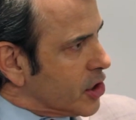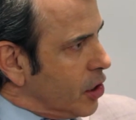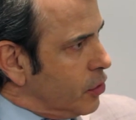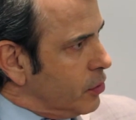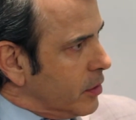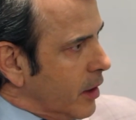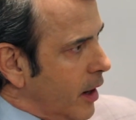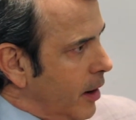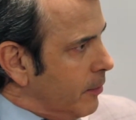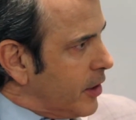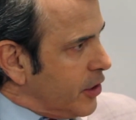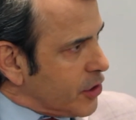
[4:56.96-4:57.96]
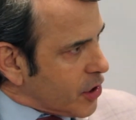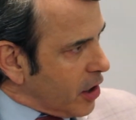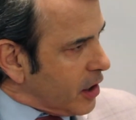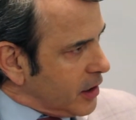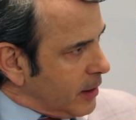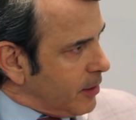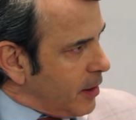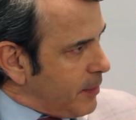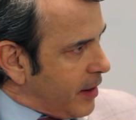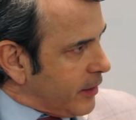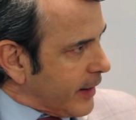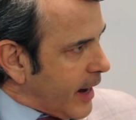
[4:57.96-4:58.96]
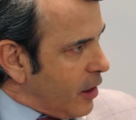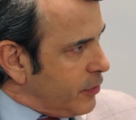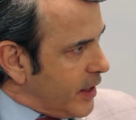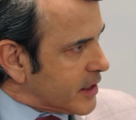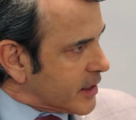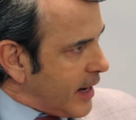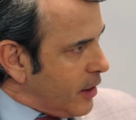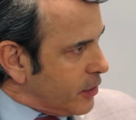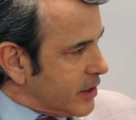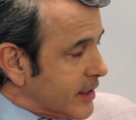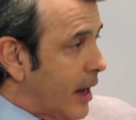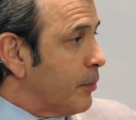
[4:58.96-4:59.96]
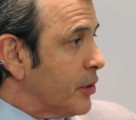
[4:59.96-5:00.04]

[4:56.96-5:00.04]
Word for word: So um, can you talk a little bit about like how NetScout is now